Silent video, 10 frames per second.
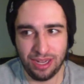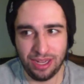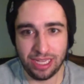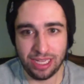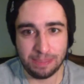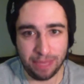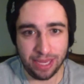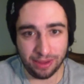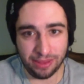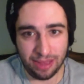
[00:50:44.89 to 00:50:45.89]
He's been
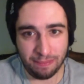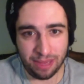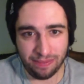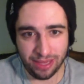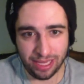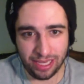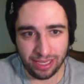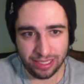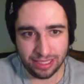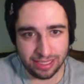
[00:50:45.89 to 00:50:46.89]
on them. I feel like
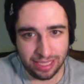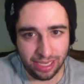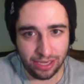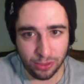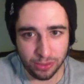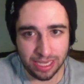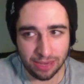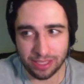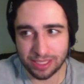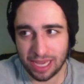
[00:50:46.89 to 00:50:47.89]
he knows how
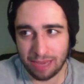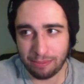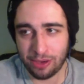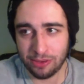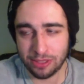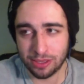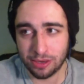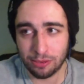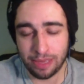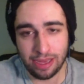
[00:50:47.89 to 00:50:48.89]
this game goes a little
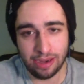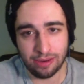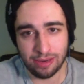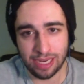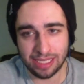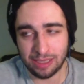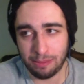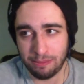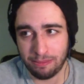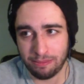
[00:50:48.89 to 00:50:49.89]
bit, or he has
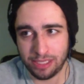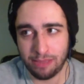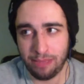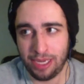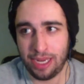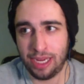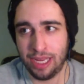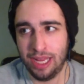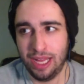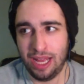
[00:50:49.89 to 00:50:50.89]
some meaning,
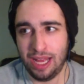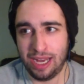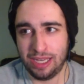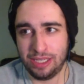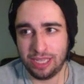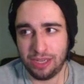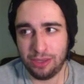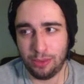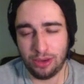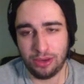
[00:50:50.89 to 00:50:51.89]
and I
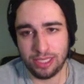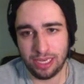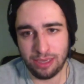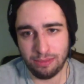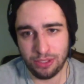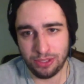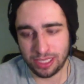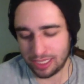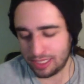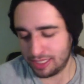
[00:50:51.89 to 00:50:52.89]
don't understand him choosing this.